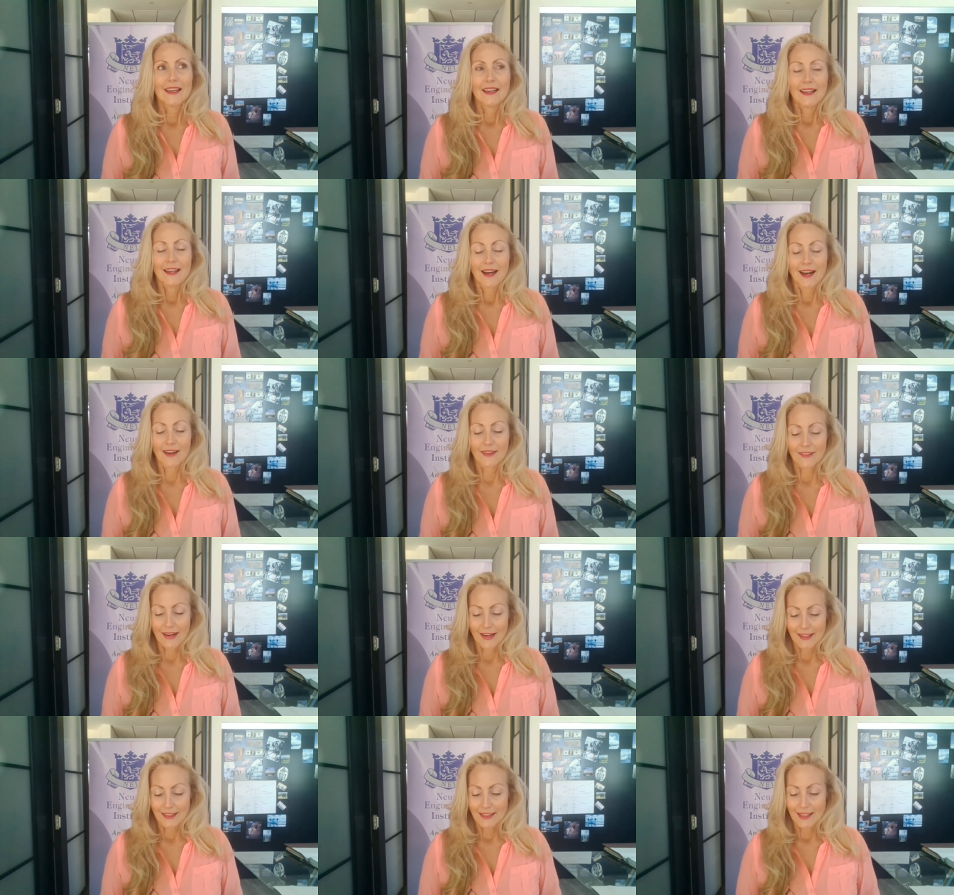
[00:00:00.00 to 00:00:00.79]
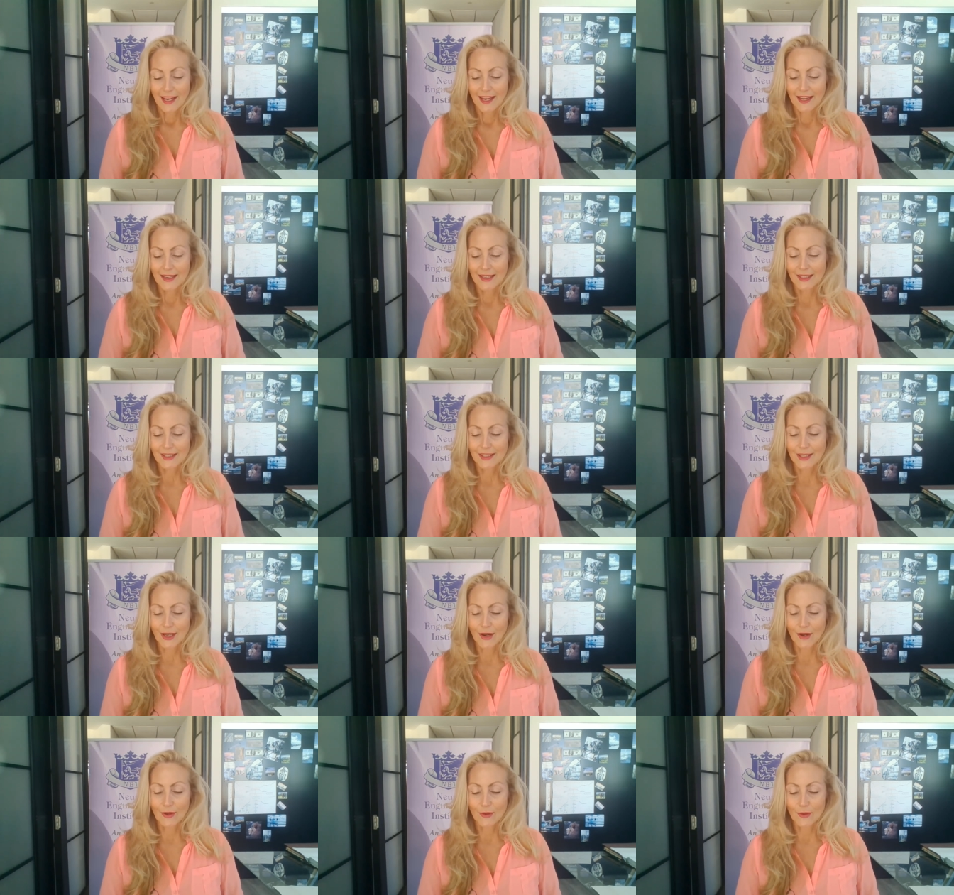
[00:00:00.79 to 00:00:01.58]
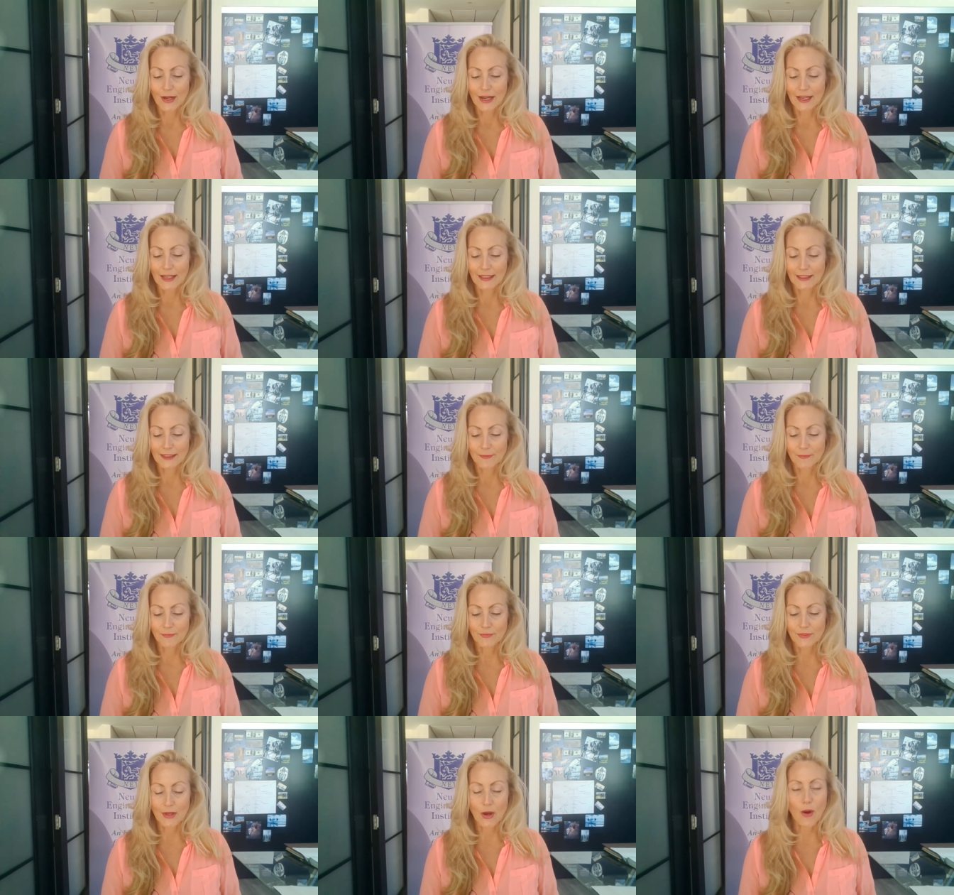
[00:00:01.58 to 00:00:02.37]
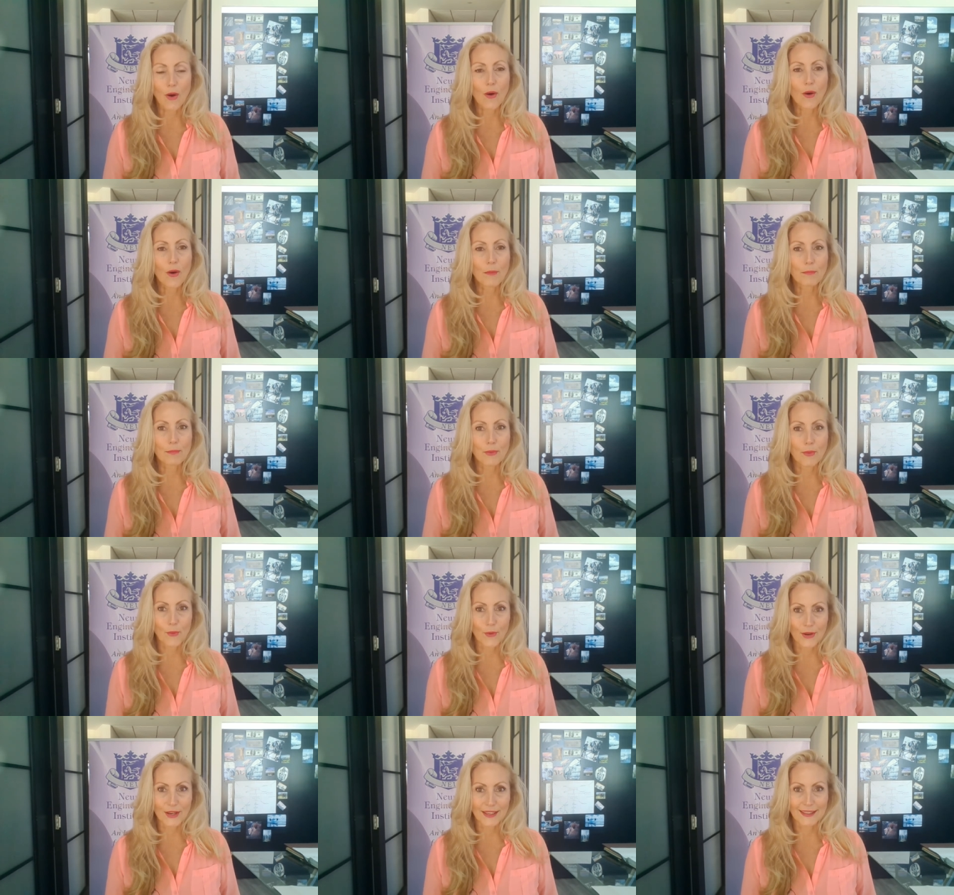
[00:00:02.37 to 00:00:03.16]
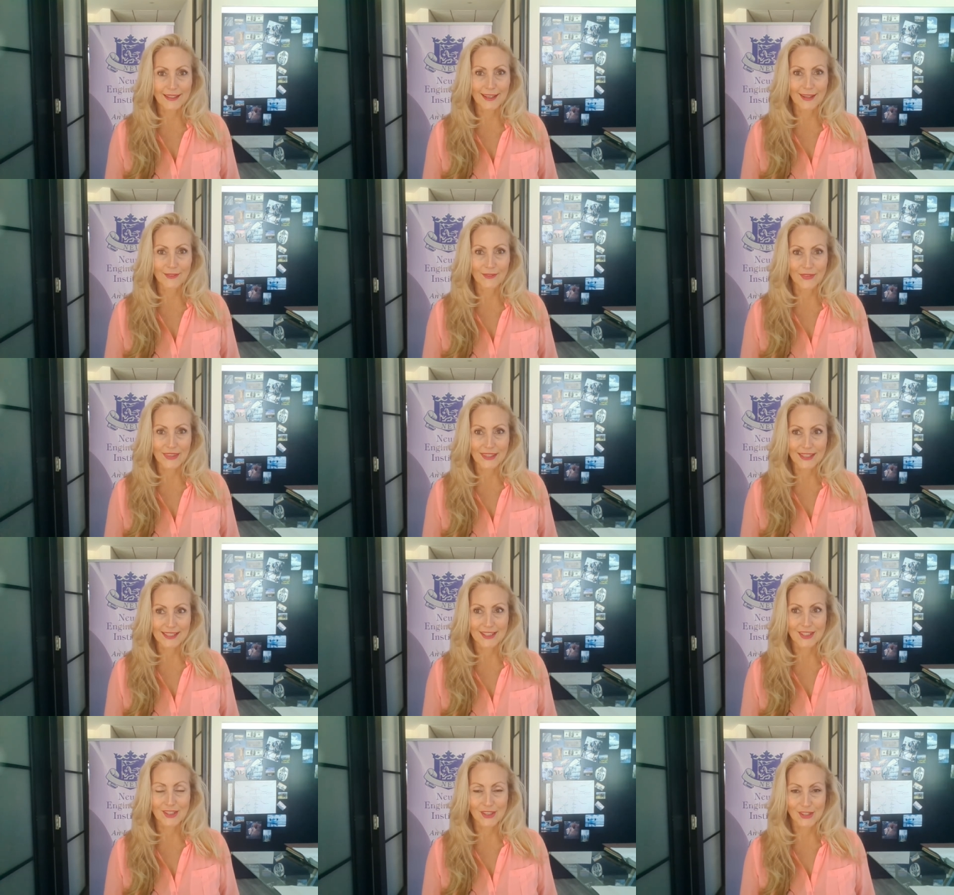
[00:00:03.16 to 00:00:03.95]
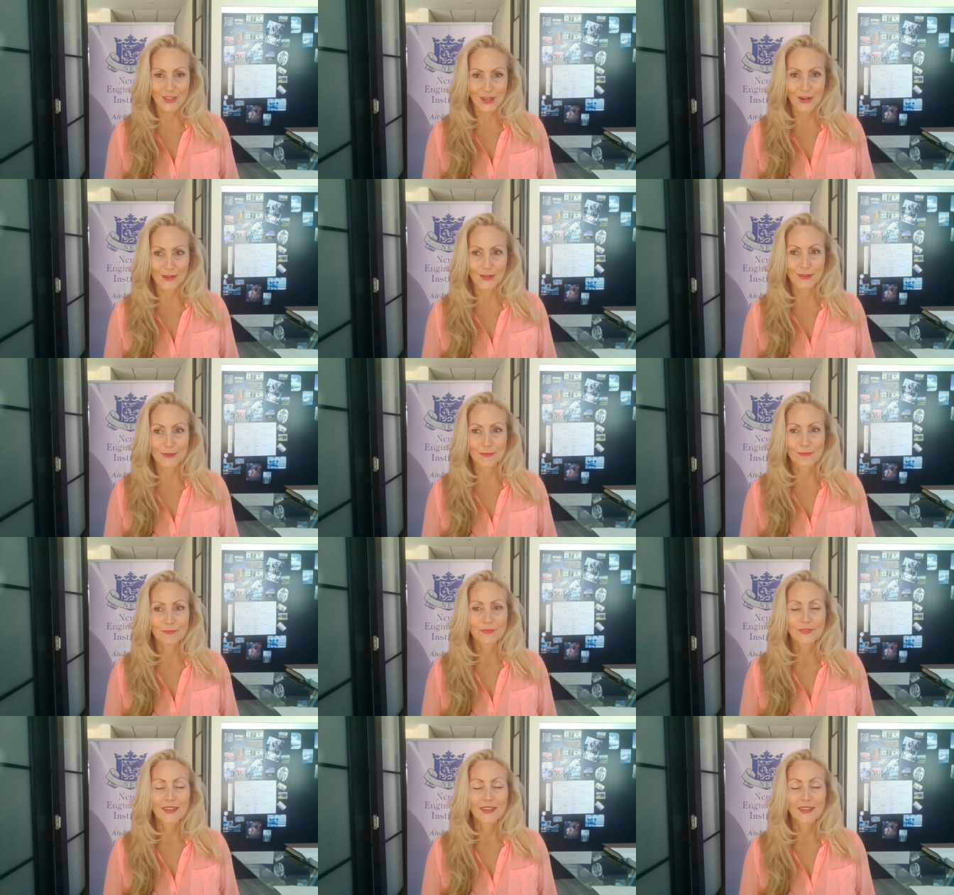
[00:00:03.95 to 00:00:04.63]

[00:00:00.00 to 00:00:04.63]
All right, so the whole point of this show